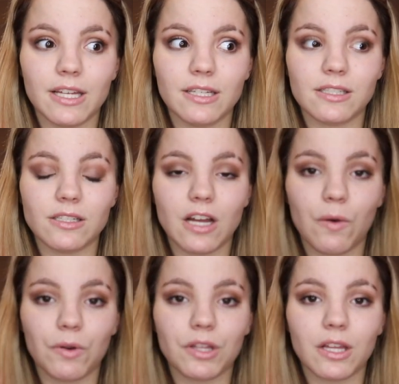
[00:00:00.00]
it's
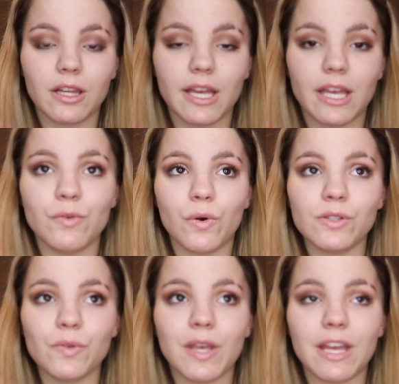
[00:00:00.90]
not worth it. Like, you
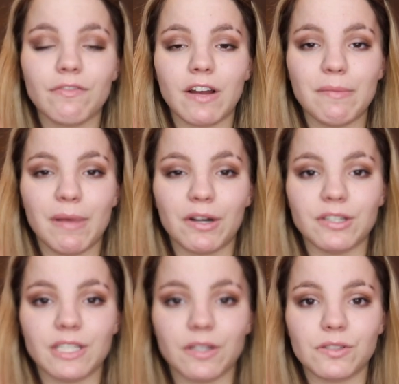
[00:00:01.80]
also can find
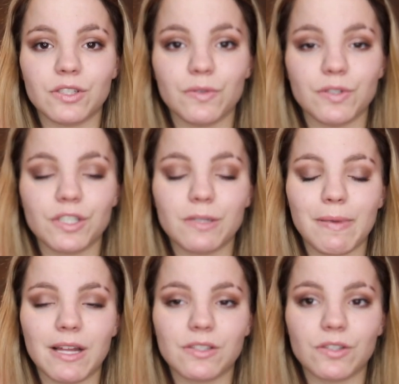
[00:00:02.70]
better deals too. It just
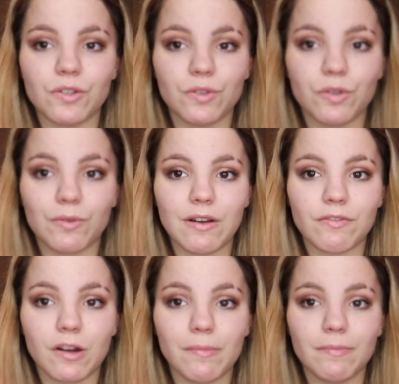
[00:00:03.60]
depends on who you
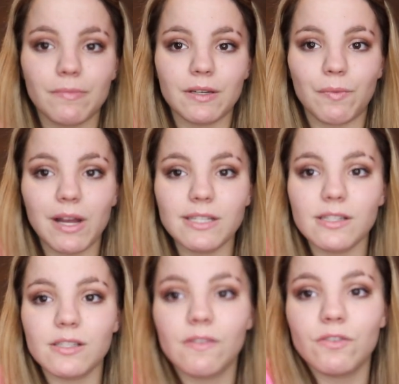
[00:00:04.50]
rent from. Why is
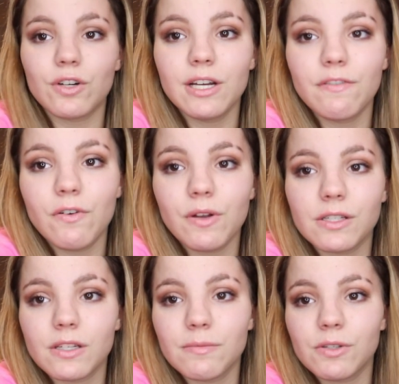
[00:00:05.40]
this trying to
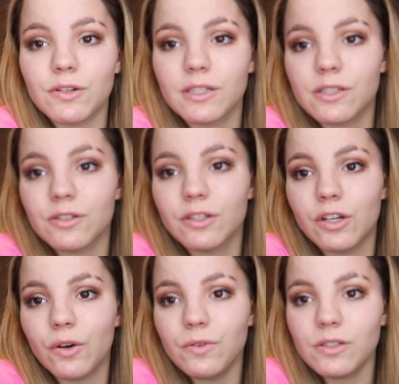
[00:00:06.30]
focus? I'm sorry, is there a
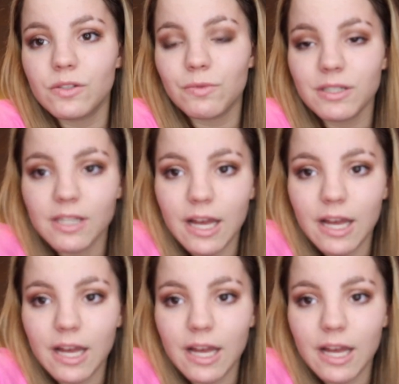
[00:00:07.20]
ghost? What is